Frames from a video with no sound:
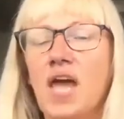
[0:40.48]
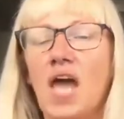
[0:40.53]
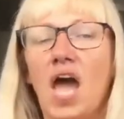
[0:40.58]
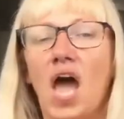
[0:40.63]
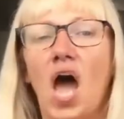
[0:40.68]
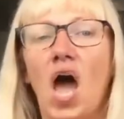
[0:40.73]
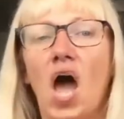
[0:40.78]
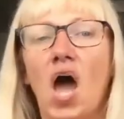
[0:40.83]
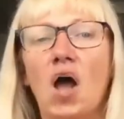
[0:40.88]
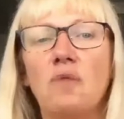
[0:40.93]

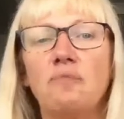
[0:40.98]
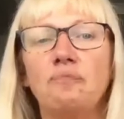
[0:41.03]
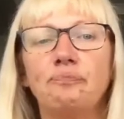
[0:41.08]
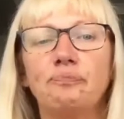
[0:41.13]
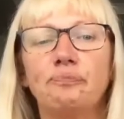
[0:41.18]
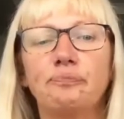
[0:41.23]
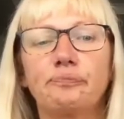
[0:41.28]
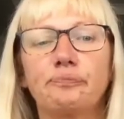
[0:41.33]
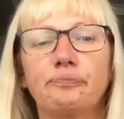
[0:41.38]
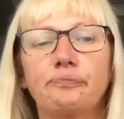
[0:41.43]

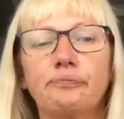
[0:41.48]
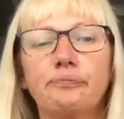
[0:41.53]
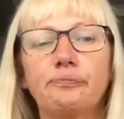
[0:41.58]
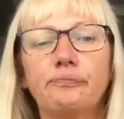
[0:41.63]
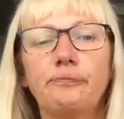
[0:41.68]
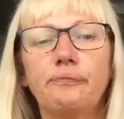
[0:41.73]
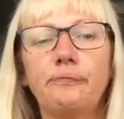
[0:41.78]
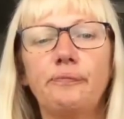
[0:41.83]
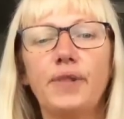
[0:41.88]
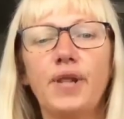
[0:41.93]

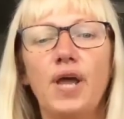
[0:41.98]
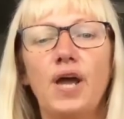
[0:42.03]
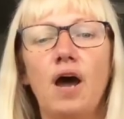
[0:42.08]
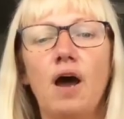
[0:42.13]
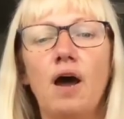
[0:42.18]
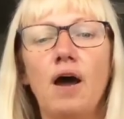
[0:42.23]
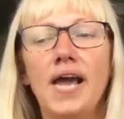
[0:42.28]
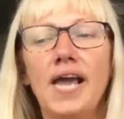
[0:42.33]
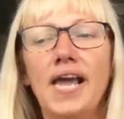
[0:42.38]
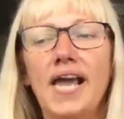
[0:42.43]

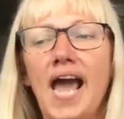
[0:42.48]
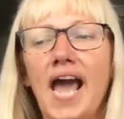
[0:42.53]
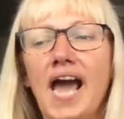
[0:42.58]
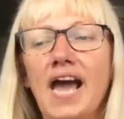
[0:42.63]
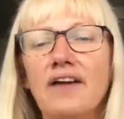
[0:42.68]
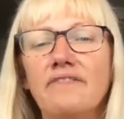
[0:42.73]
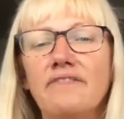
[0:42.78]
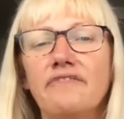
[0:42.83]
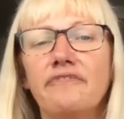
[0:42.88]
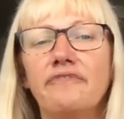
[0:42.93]
I
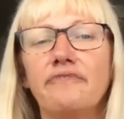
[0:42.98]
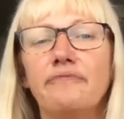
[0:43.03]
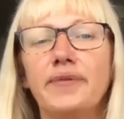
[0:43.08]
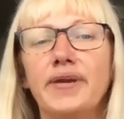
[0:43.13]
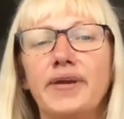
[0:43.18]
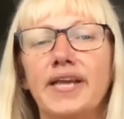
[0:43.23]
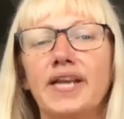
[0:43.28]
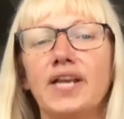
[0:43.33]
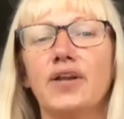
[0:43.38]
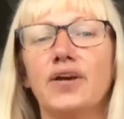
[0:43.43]
have
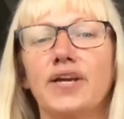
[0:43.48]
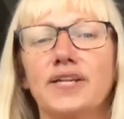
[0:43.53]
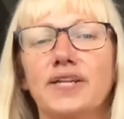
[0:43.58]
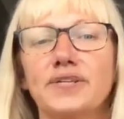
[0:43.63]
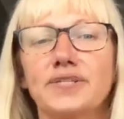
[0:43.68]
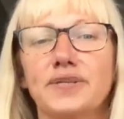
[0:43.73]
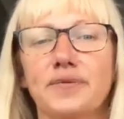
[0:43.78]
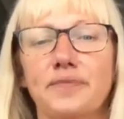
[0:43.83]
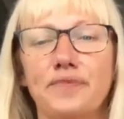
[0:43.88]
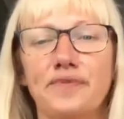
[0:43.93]
been looking at
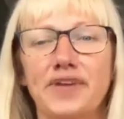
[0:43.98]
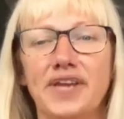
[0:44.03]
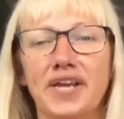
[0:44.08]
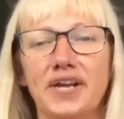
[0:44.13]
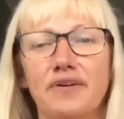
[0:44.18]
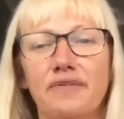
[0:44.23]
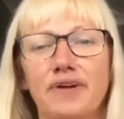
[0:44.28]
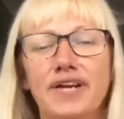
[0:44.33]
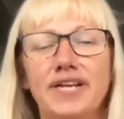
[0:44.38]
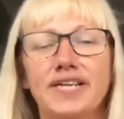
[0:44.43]
some of the
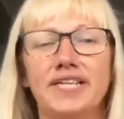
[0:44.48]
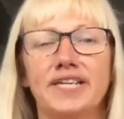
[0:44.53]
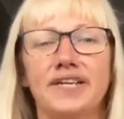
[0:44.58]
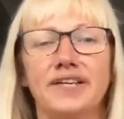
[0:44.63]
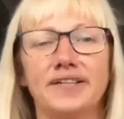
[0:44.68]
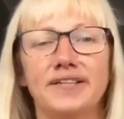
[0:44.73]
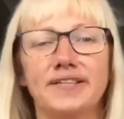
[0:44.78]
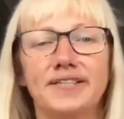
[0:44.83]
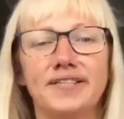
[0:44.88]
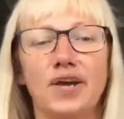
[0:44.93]

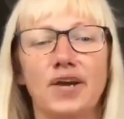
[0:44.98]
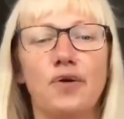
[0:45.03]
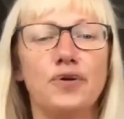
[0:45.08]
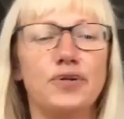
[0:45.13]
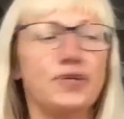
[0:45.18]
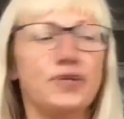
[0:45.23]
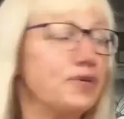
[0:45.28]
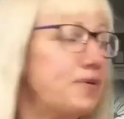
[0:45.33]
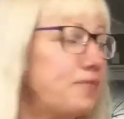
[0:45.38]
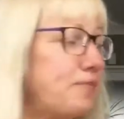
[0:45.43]
ingredients. Oh,
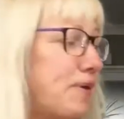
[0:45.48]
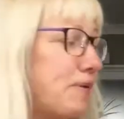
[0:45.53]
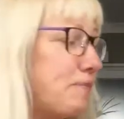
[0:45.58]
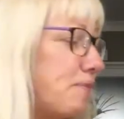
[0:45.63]
do you want to meet my